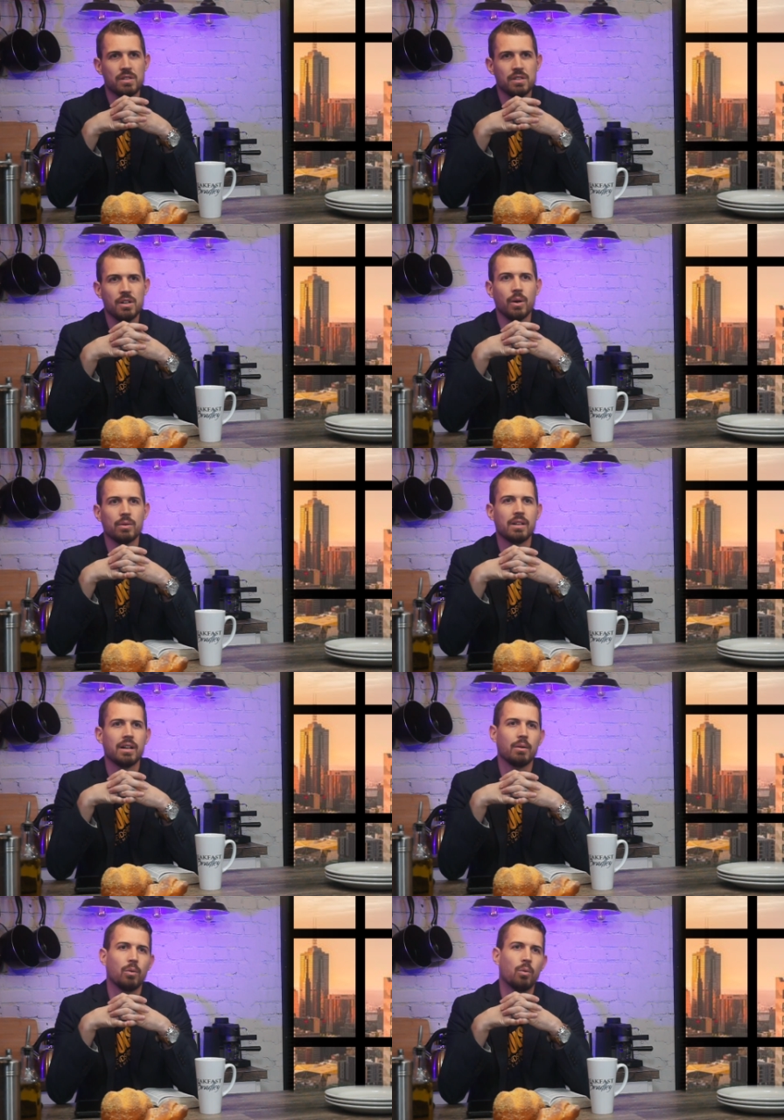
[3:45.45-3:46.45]
to note
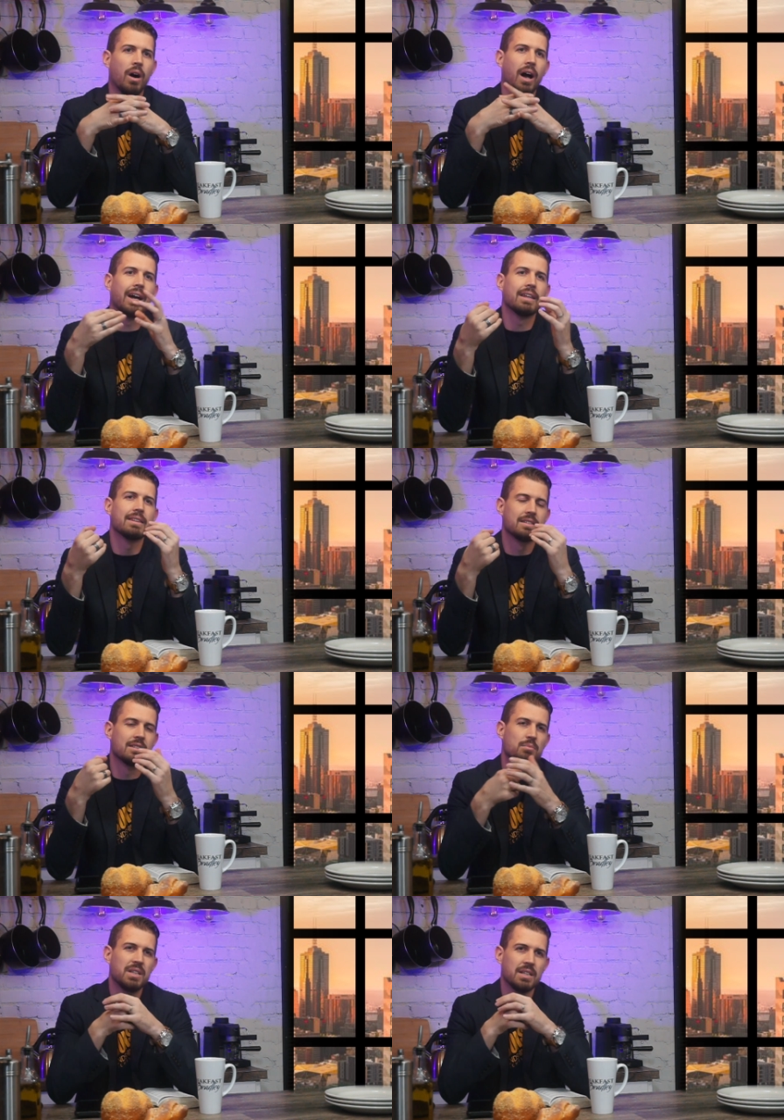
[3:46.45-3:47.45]
that why this
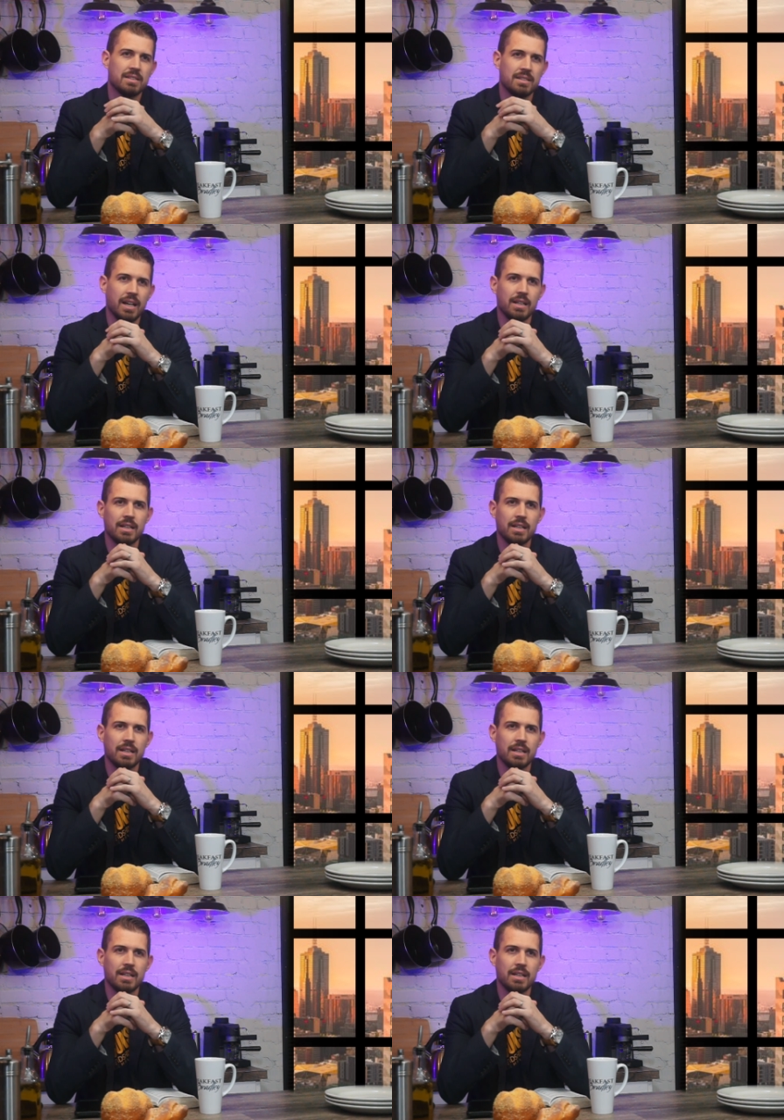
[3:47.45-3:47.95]
is being said